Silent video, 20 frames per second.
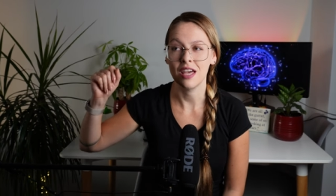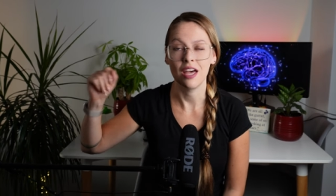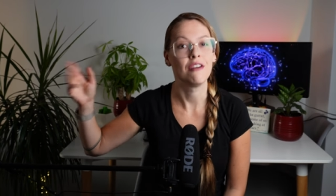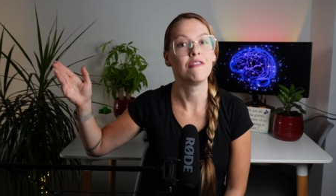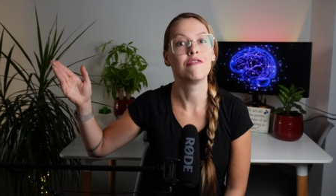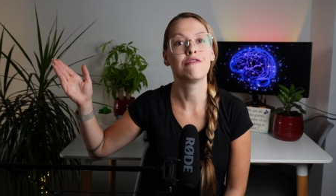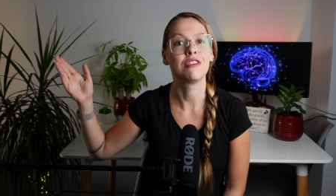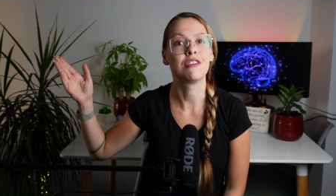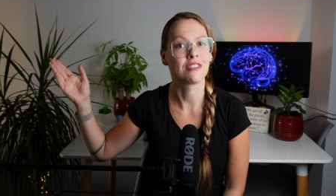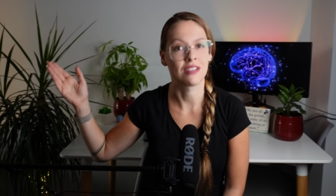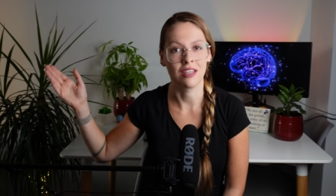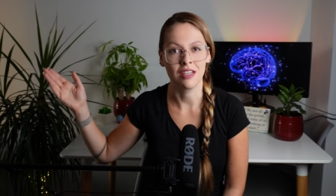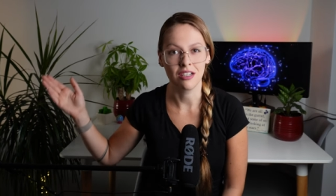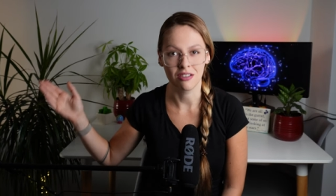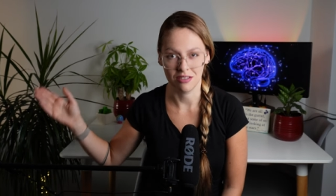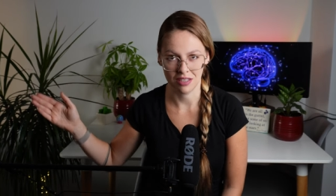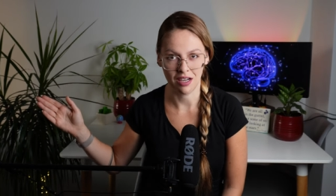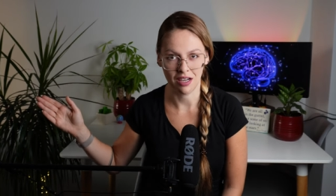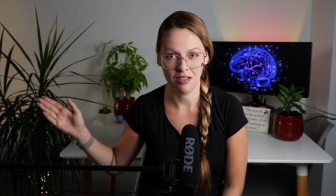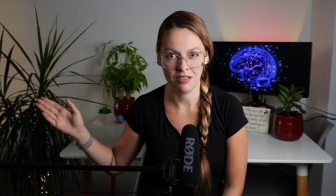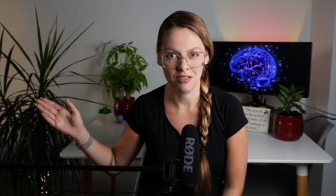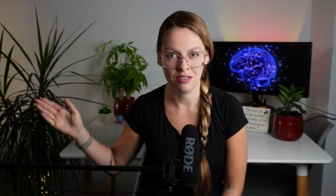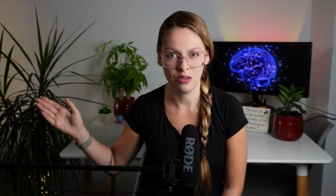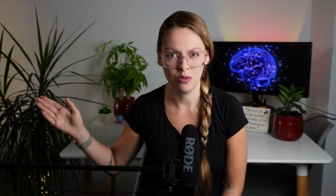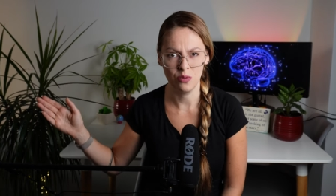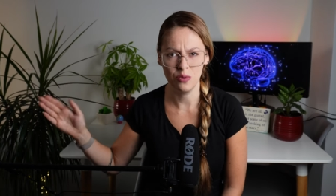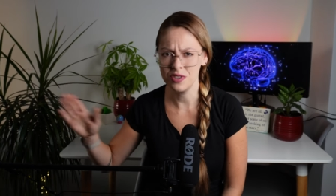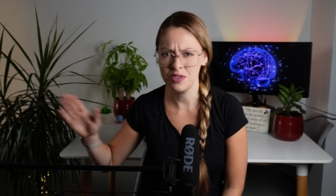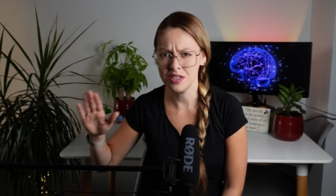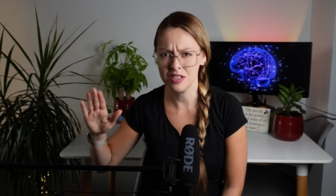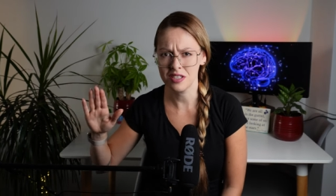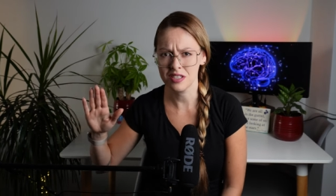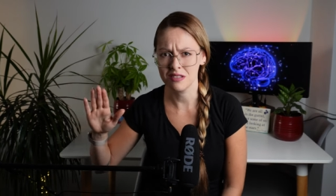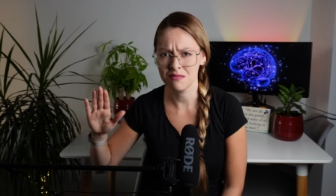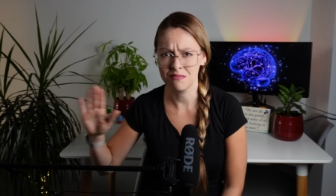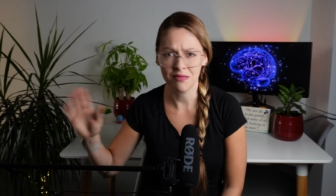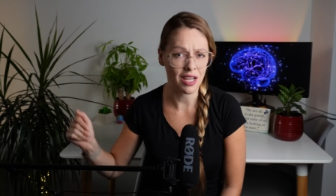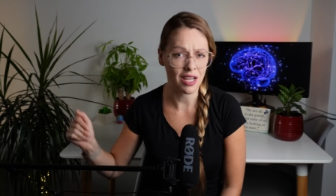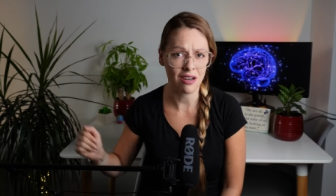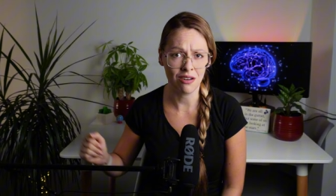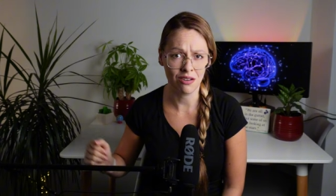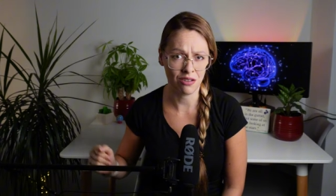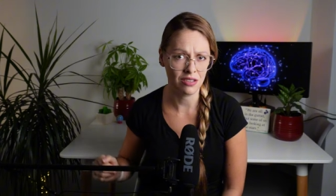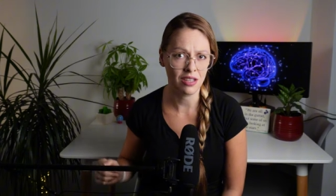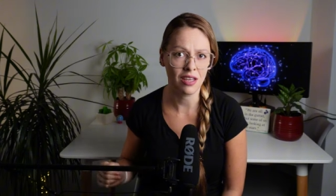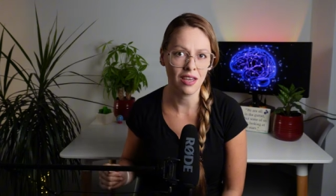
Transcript: every single night, which is not at all the